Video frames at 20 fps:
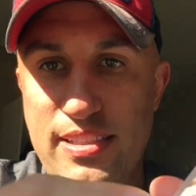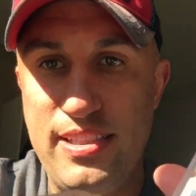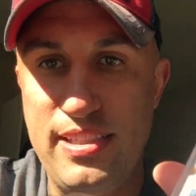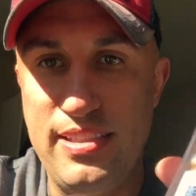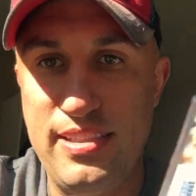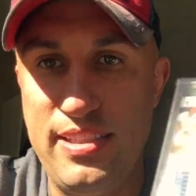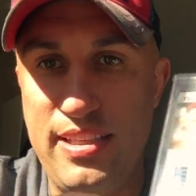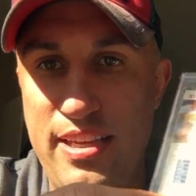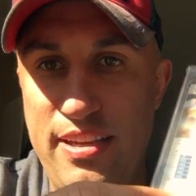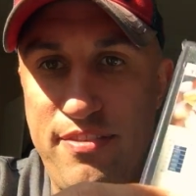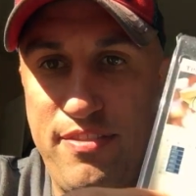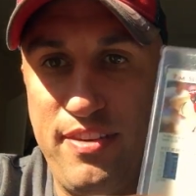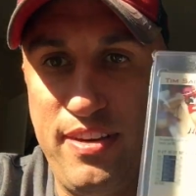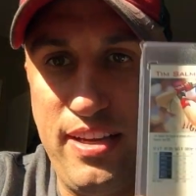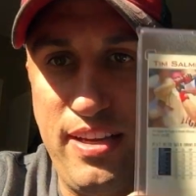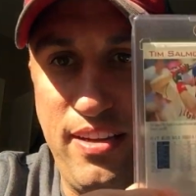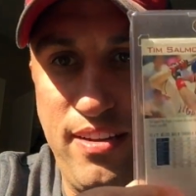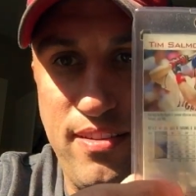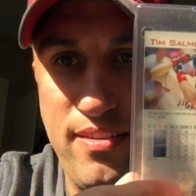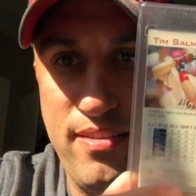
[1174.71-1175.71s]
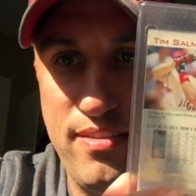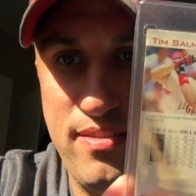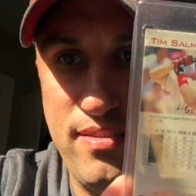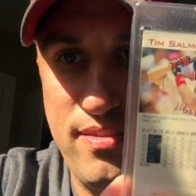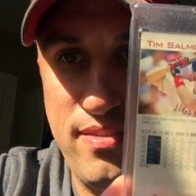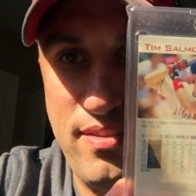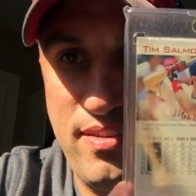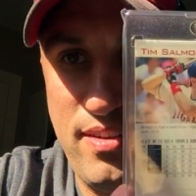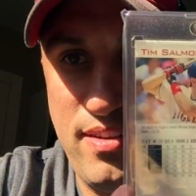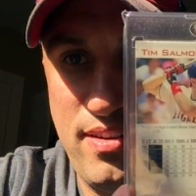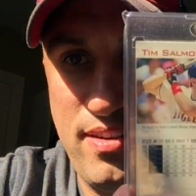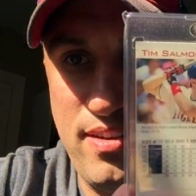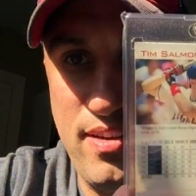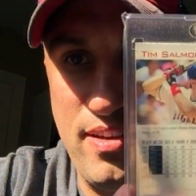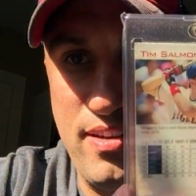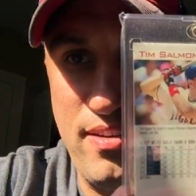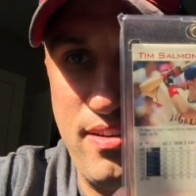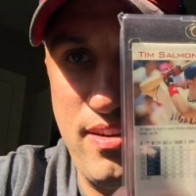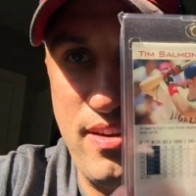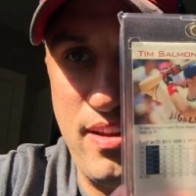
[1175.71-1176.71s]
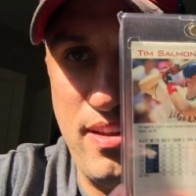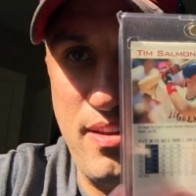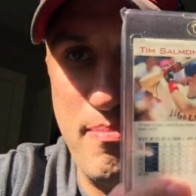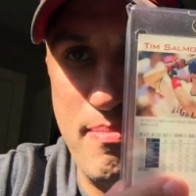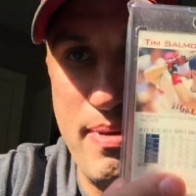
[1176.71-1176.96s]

says Tiffany on the